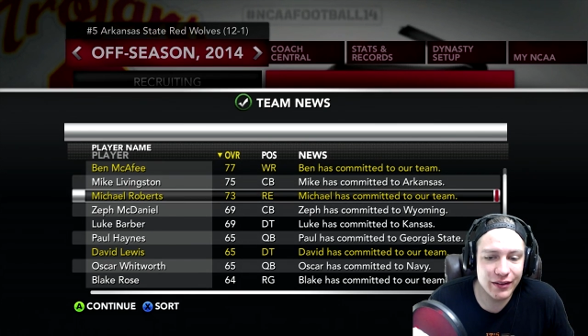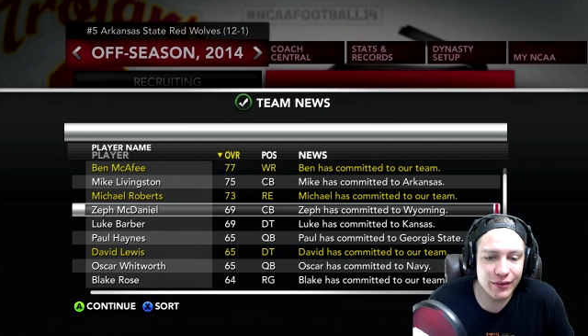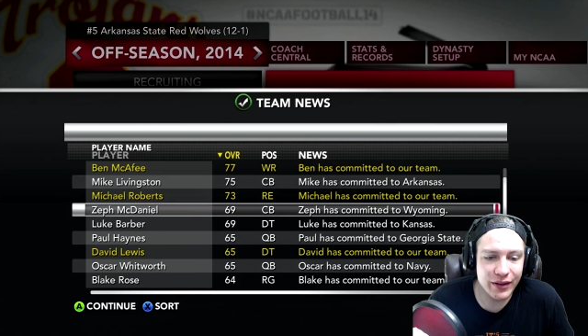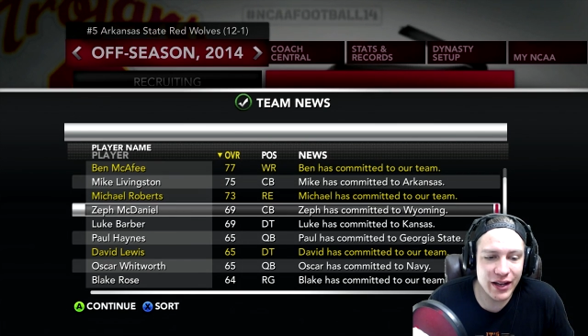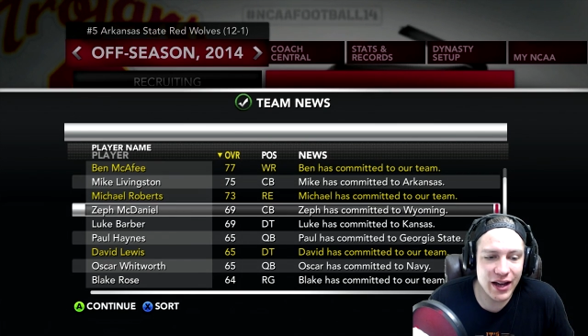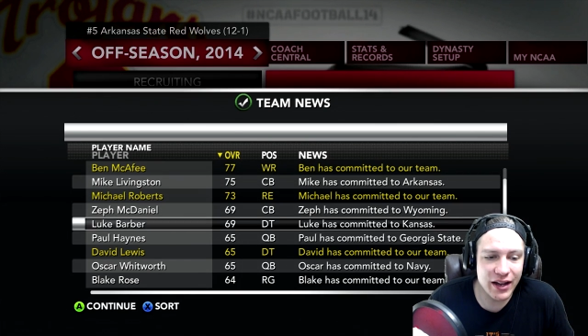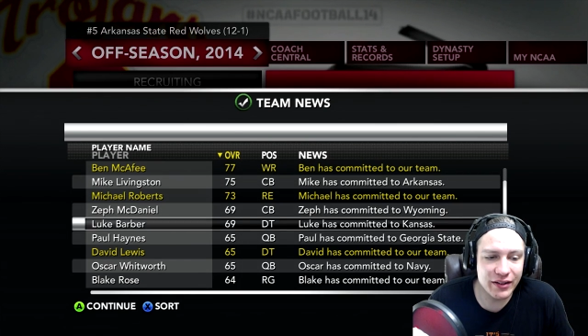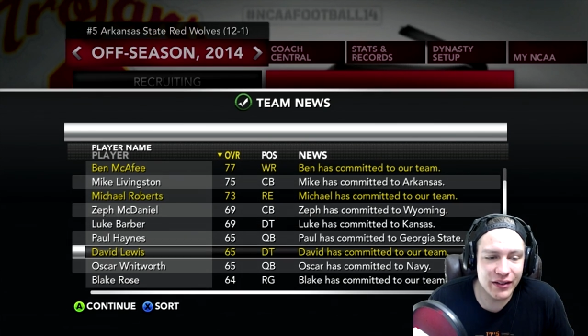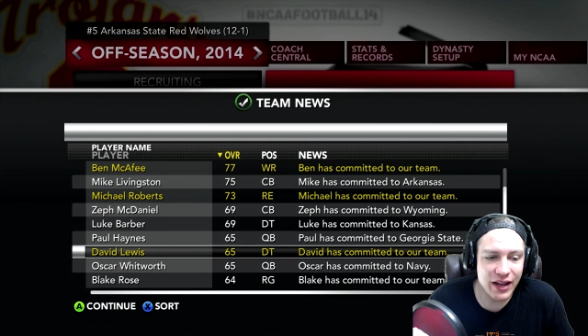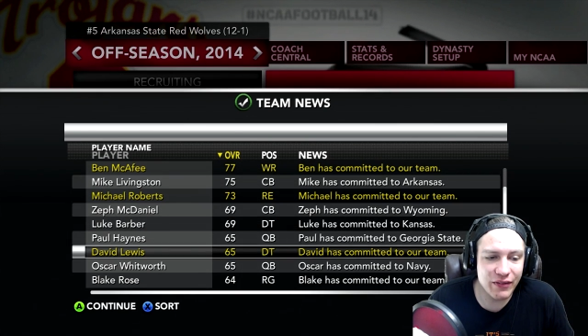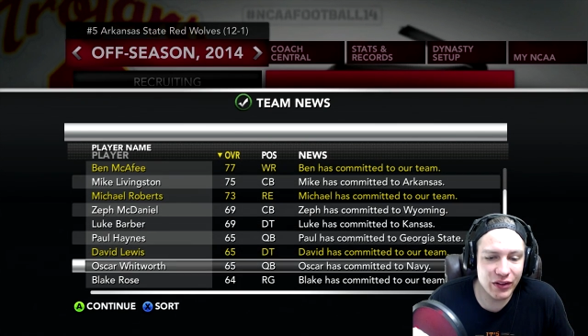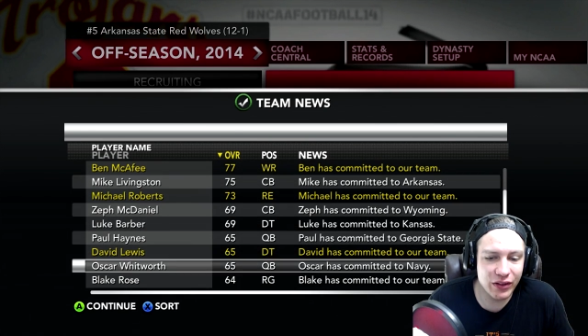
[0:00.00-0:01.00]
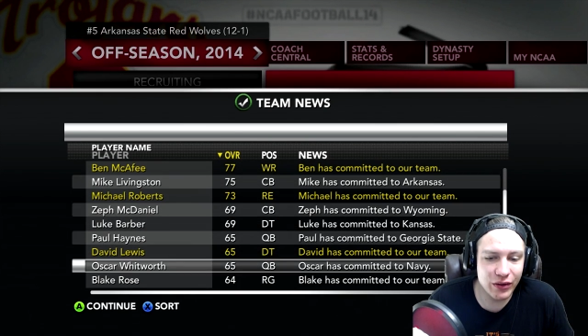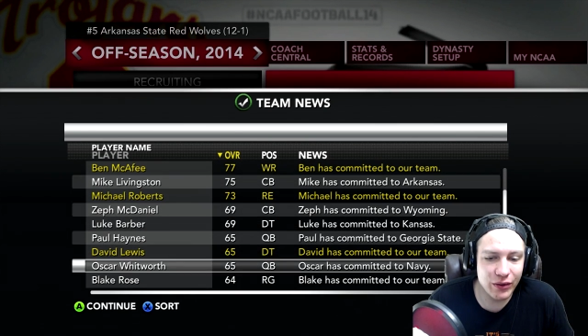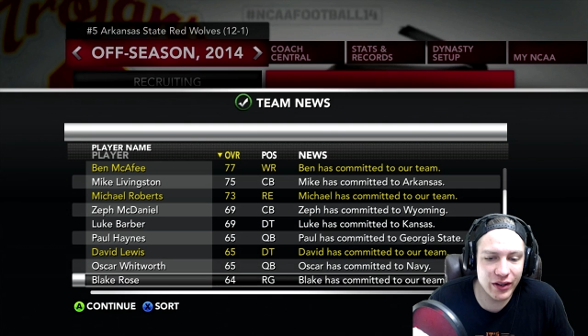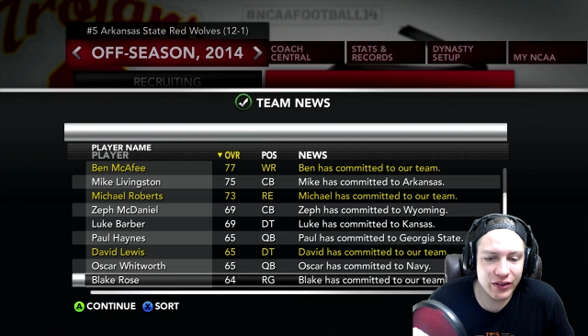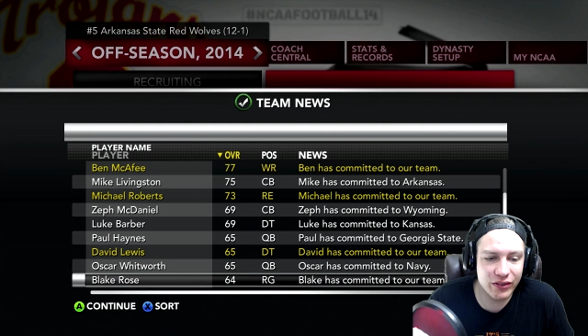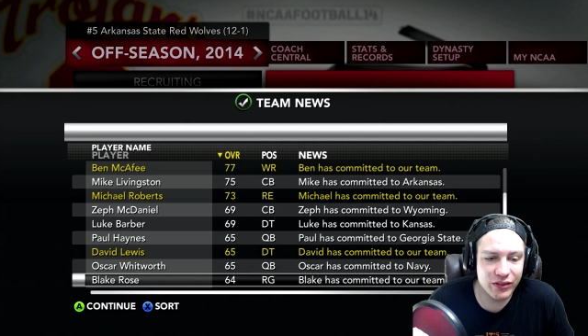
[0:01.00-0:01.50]
We got David
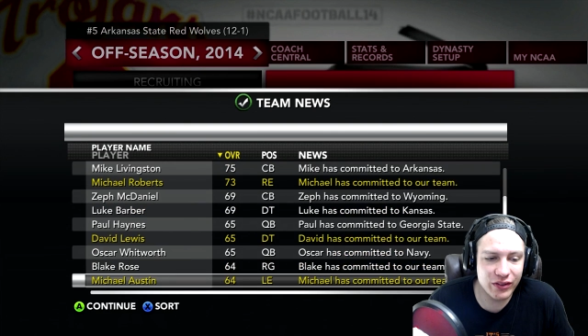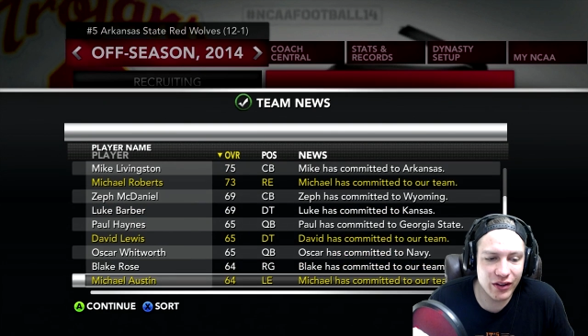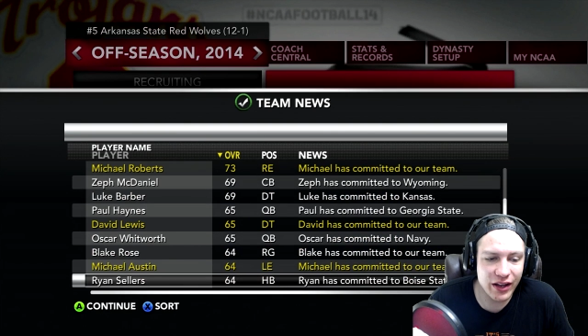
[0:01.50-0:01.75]
Lewis